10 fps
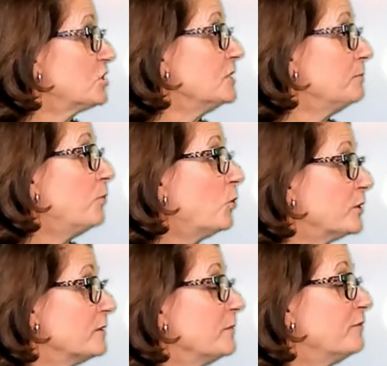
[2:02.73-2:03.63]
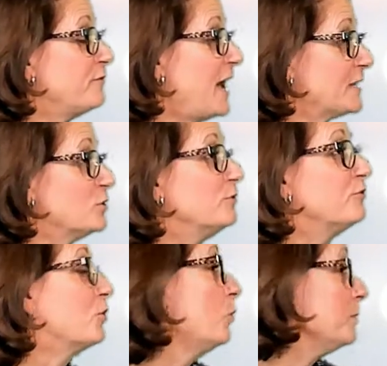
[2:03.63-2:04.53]
an important factor
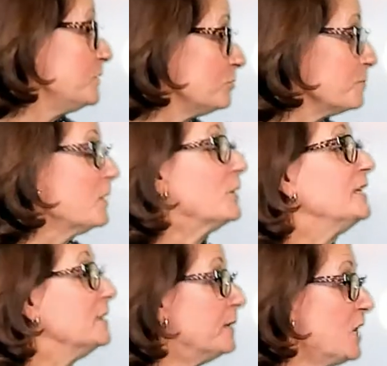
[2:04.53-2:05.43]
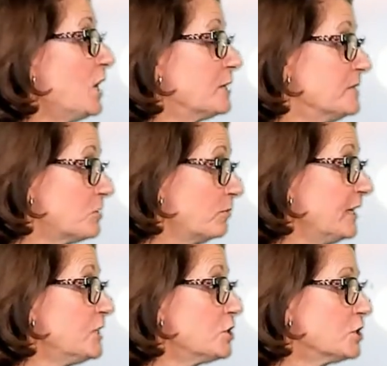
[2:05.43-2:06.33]
for a woman who's married in a monogamous
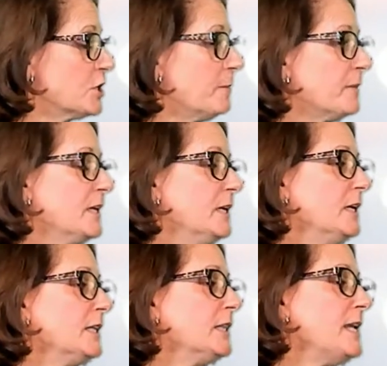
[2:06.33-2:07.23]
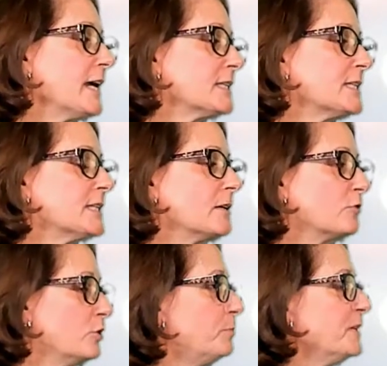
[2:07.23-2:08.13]
relationship. The next
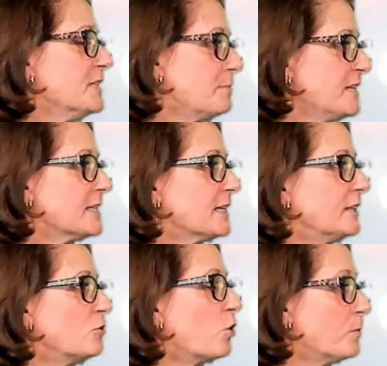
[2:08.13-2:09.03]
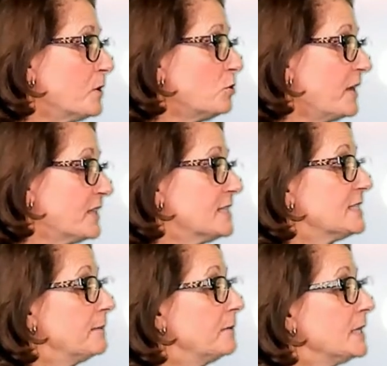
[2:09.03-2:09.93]
group is basically the hormonal methods.
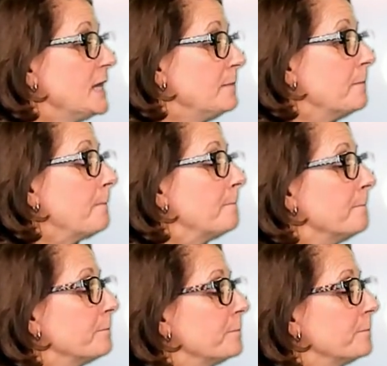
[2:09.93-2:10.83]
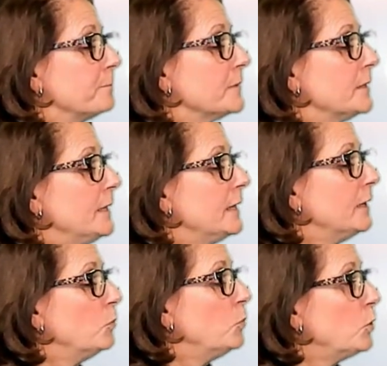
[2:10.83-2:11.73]
They
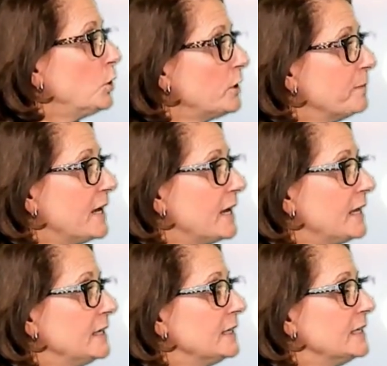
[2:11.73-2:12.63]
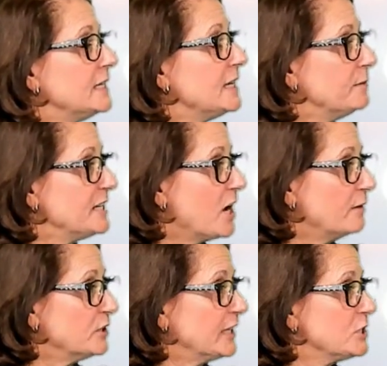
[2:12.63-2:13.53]
work by inhibiting
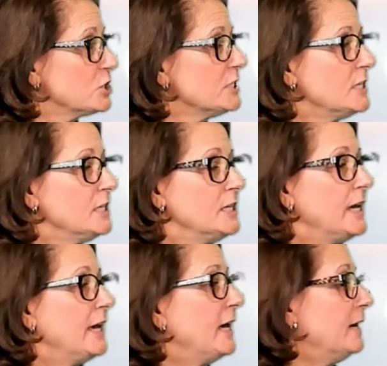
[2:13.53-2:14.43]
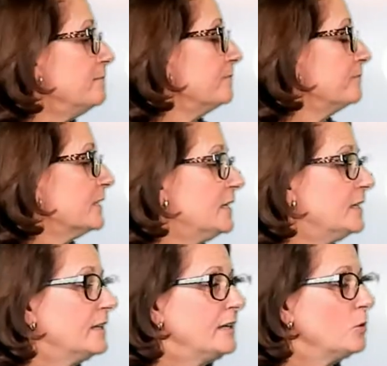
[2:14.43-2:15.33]
ovulation.
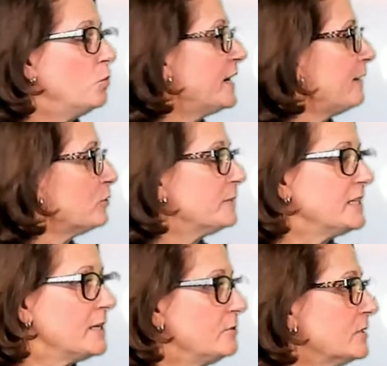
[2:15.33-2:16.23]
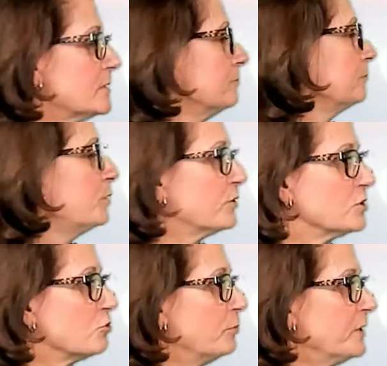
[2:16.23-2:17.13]
The one everybody knows, birth
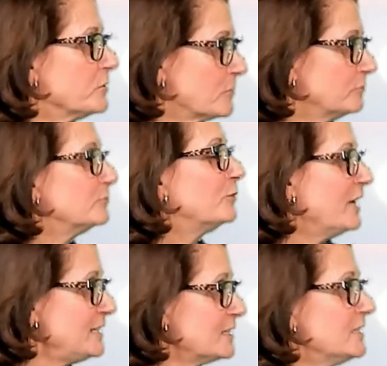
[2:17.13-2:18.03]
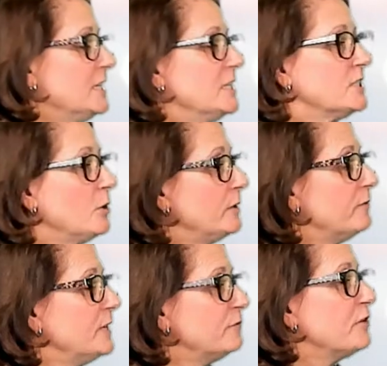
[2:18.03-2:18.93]
control pills, right? Mm-hmm. So
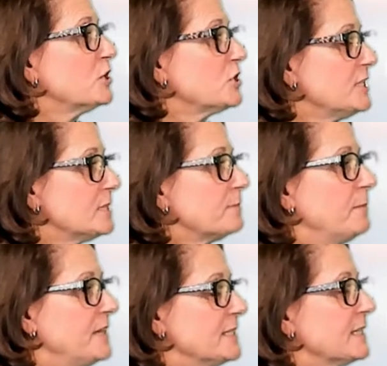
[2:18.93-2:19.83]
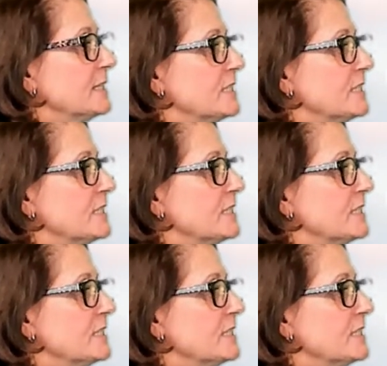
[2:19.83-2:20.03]
it functions by basically